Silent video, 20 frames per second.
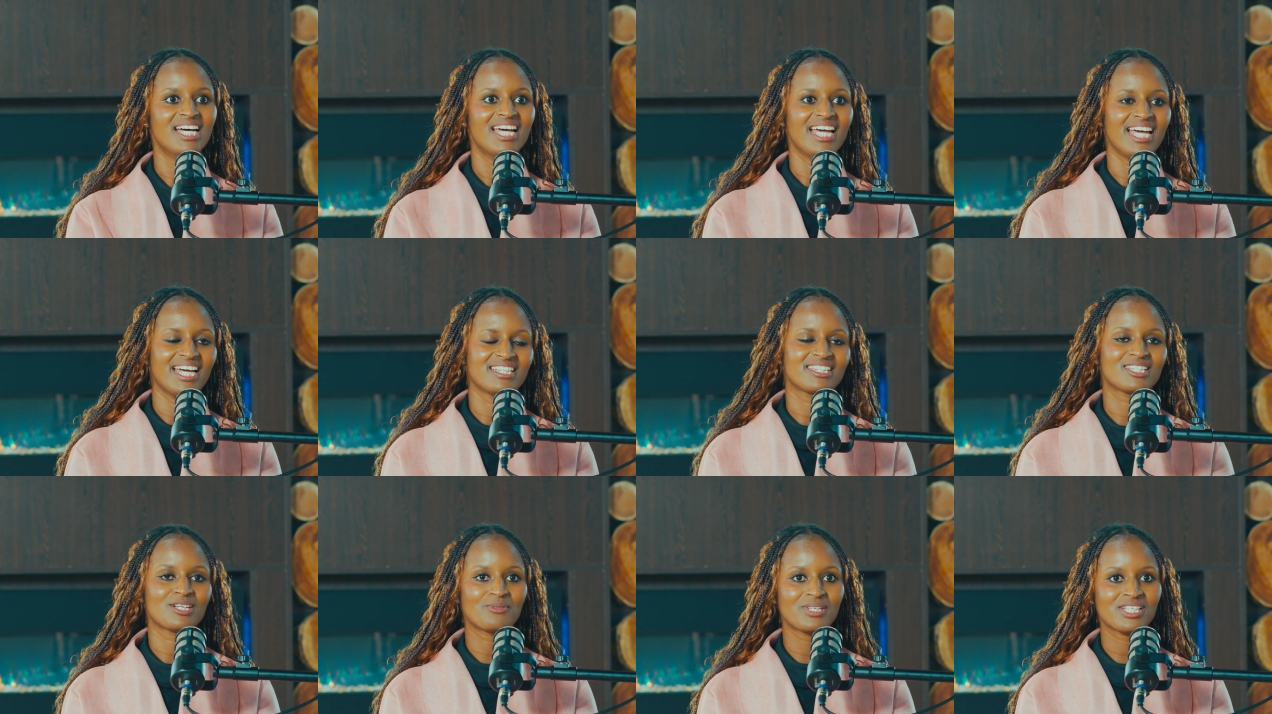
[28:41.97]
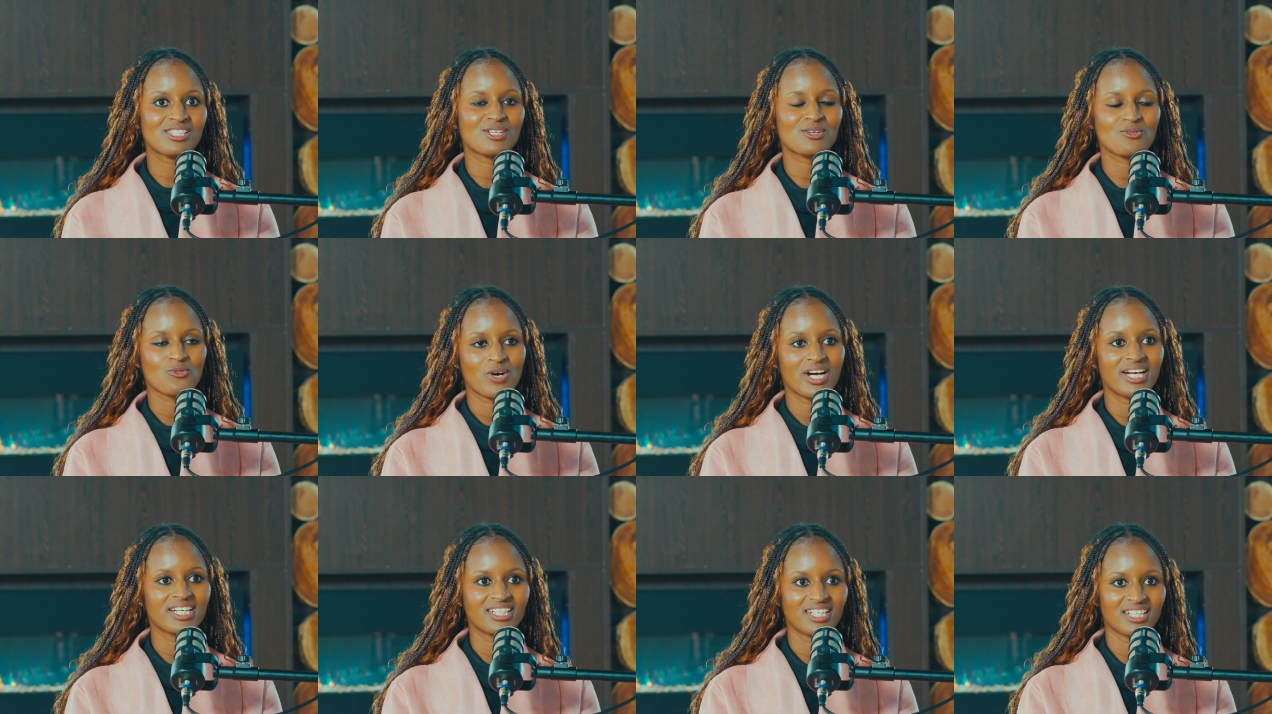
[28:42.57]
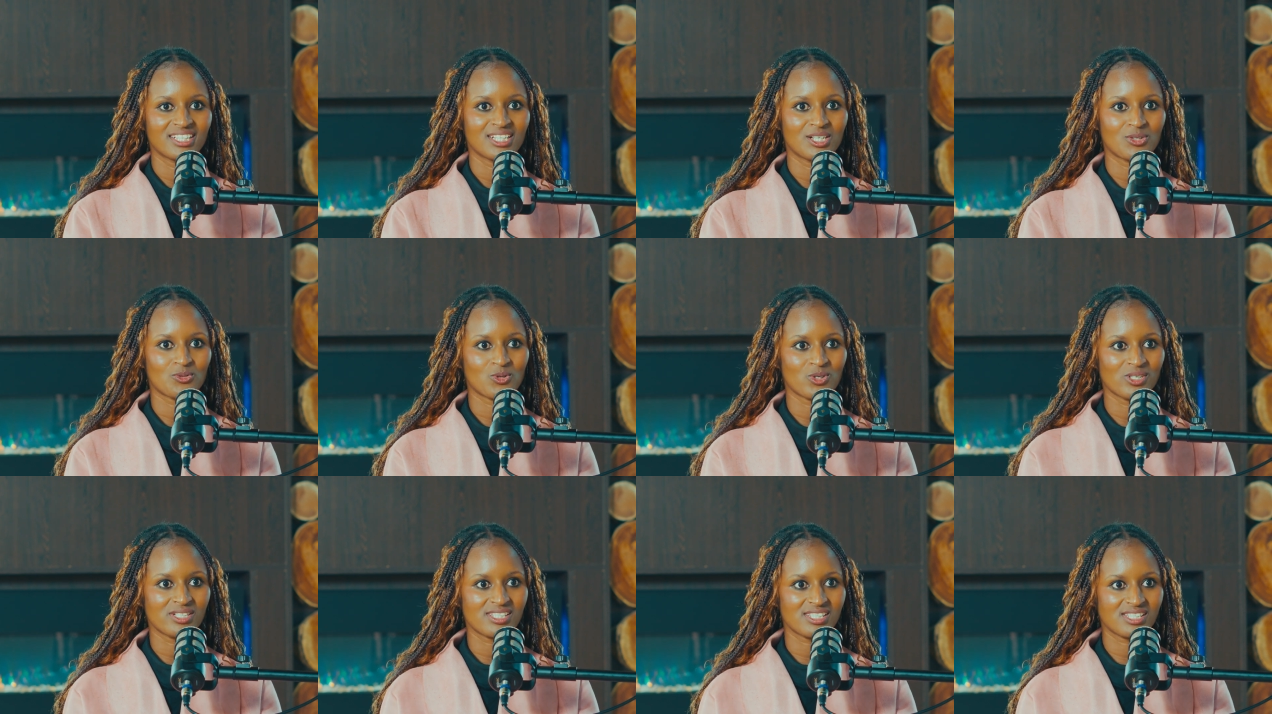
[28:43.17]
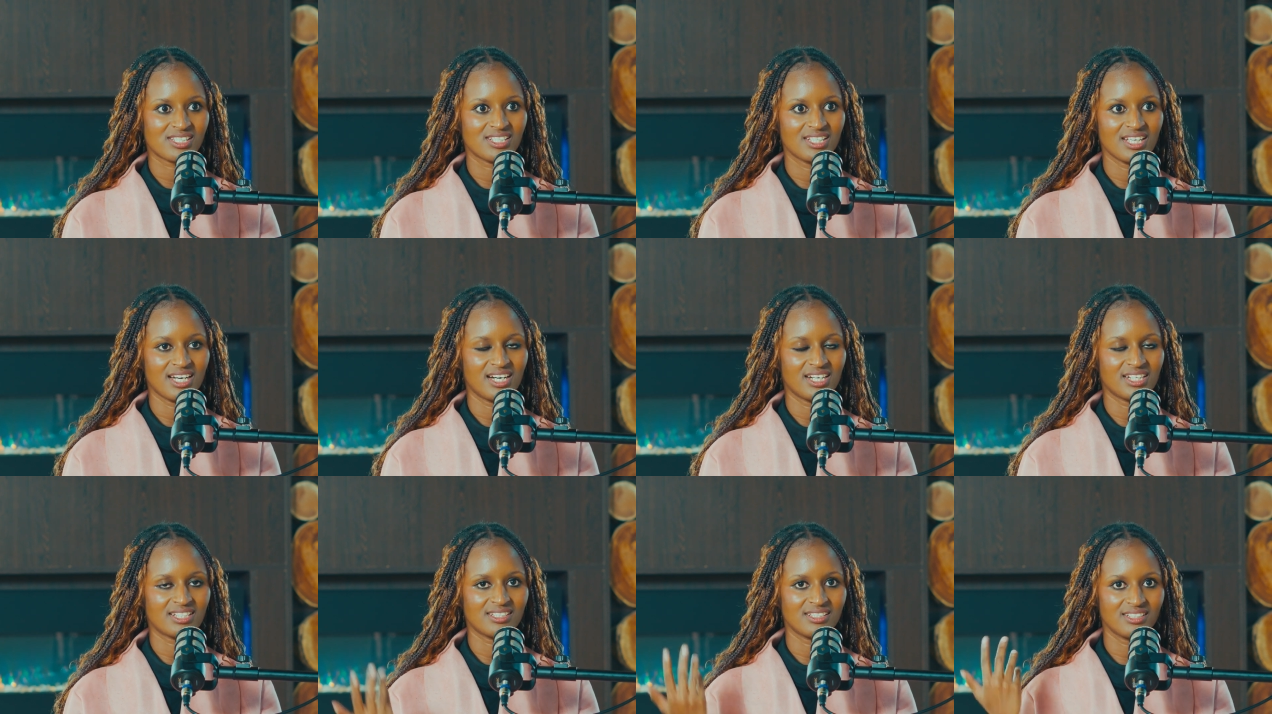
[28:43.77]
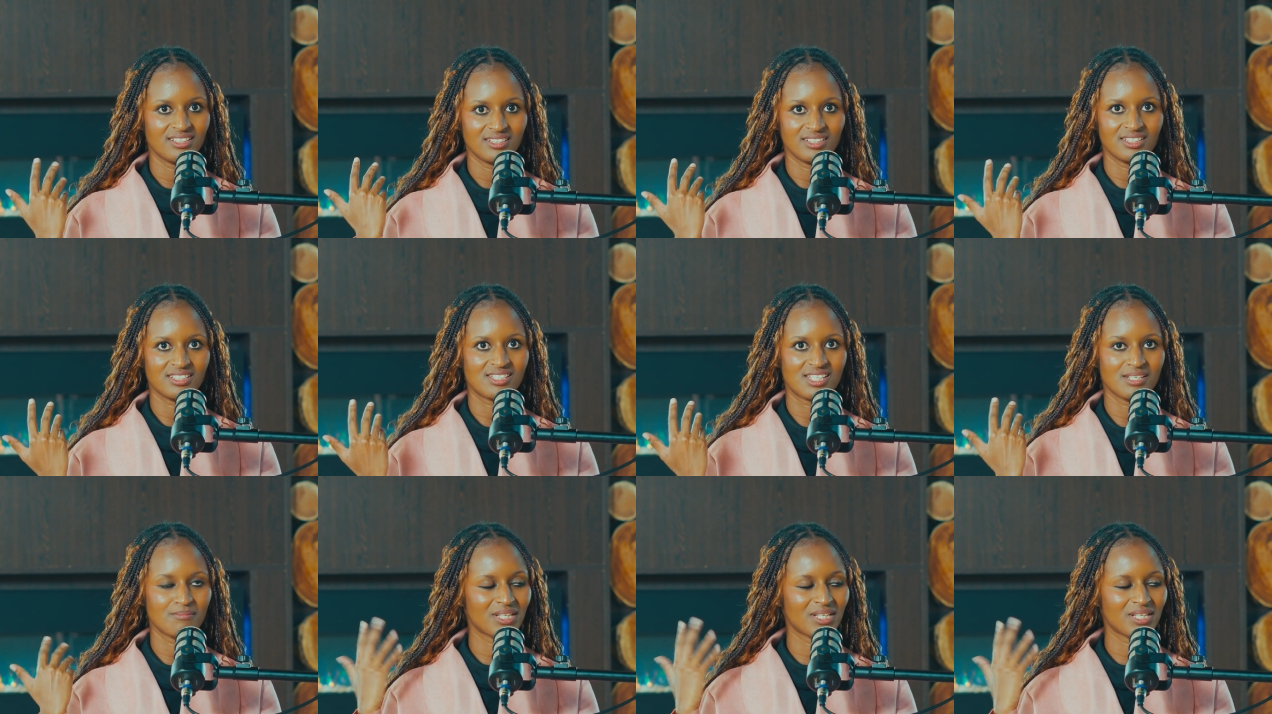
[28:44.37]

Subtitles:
and the reason why Kenya was Team